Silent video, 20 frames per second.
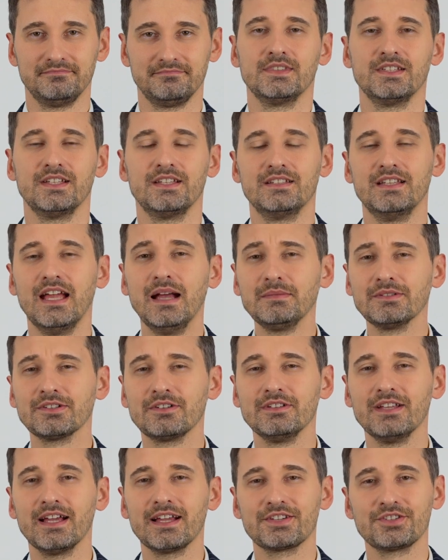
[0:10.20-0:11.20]
The debt
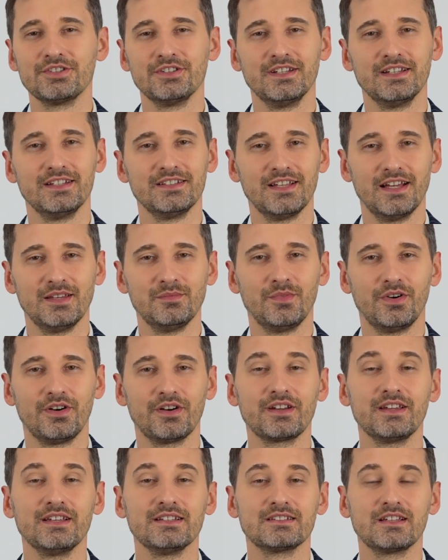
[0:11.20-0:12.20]
collection in
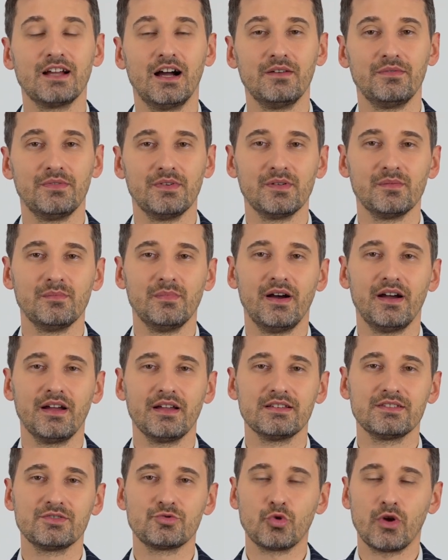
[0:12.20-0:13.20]
Denmark is governed by
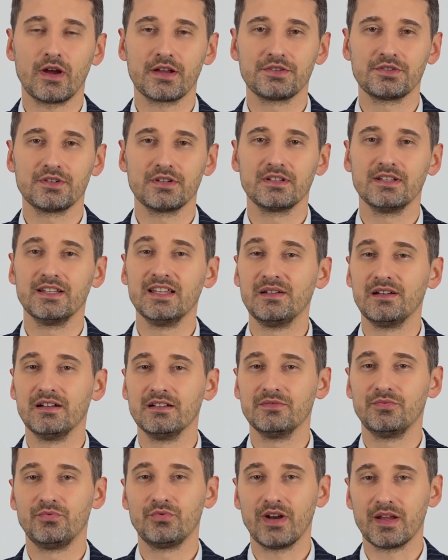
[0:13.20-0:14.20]
a structured
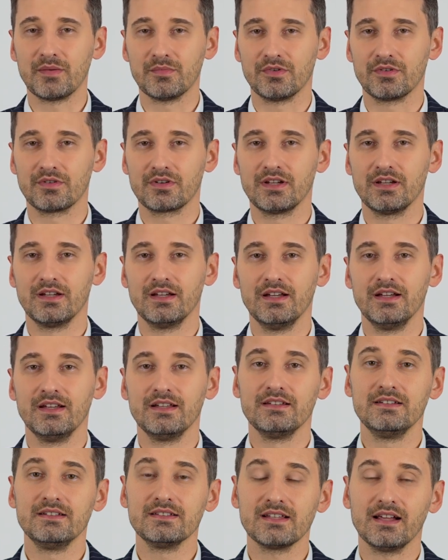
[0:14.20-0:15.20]
legal framework
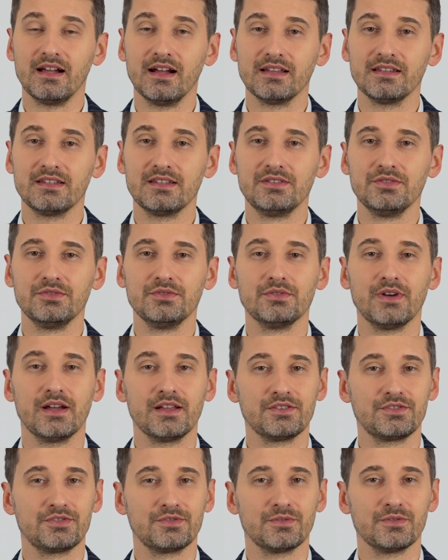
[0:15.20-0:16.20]
designed to
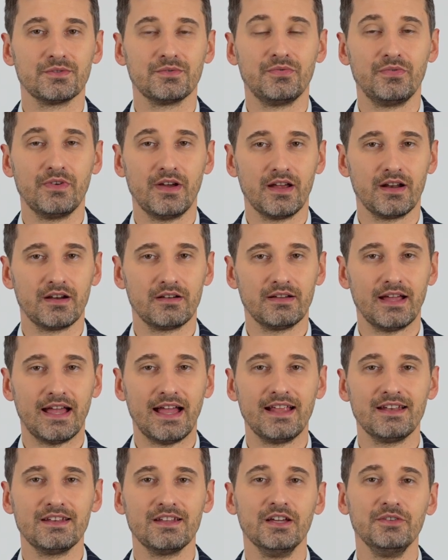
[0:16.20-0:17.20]
ensure fair
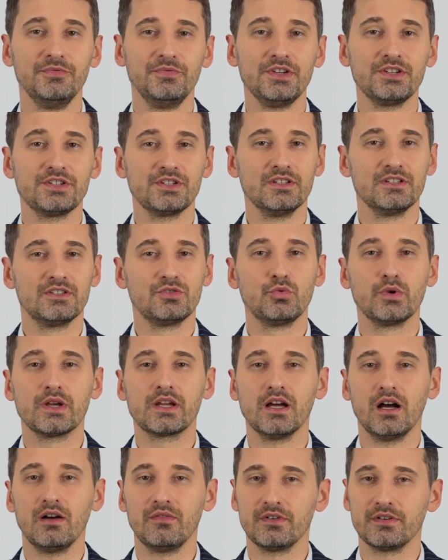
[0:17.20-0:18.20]
and efficient
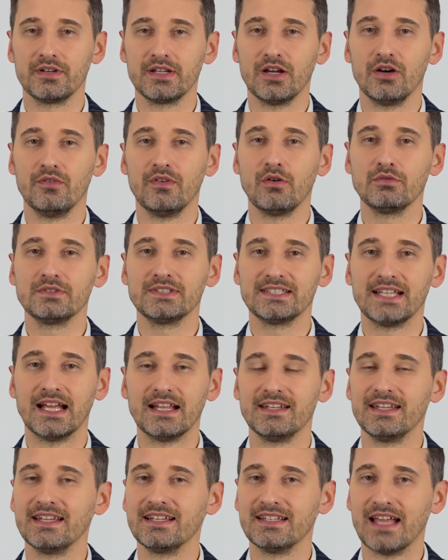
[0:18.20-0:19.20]
recovery of
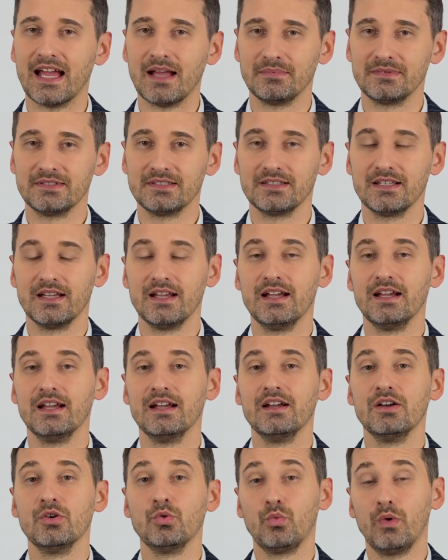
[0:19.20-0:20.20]
outstanding debts,
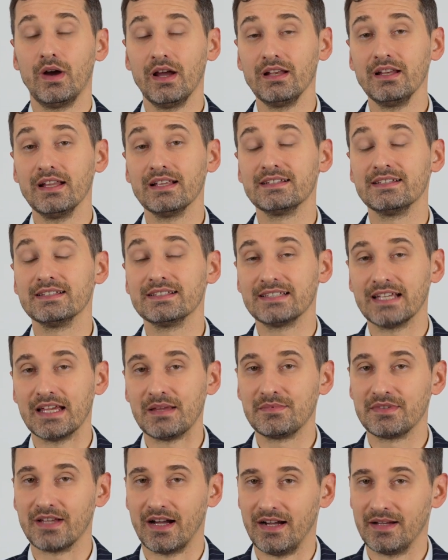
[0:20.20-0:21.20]
while at the
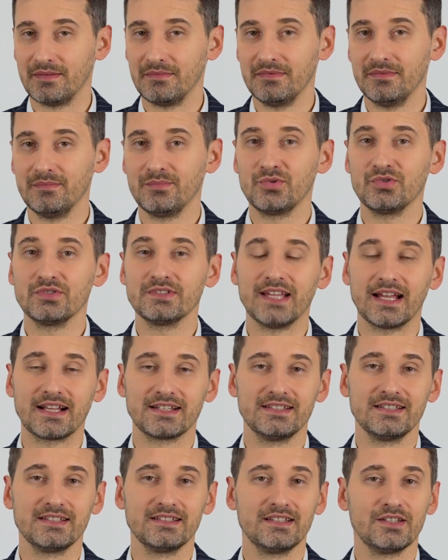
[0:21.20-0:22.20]
same time
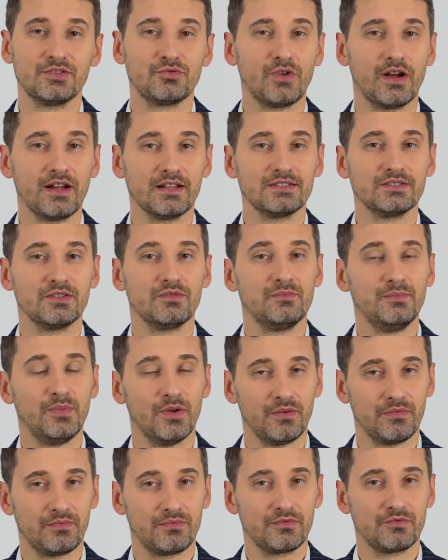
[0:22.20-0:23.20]
protecting the rights of
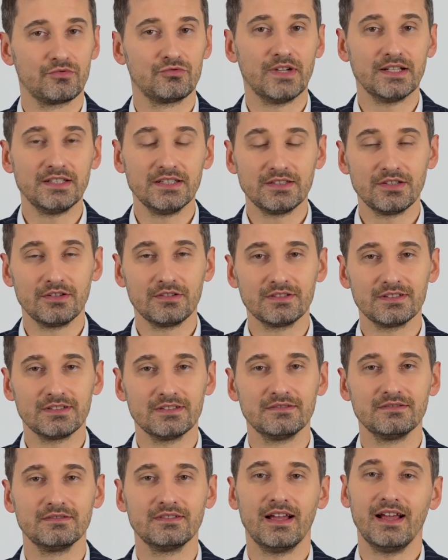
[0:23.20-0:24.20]
both
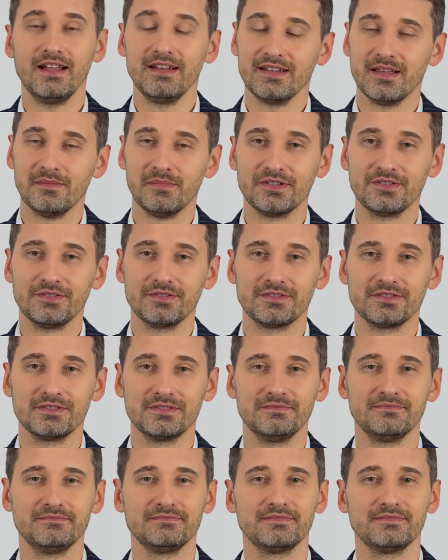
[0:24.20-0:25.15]
creditors and debtors.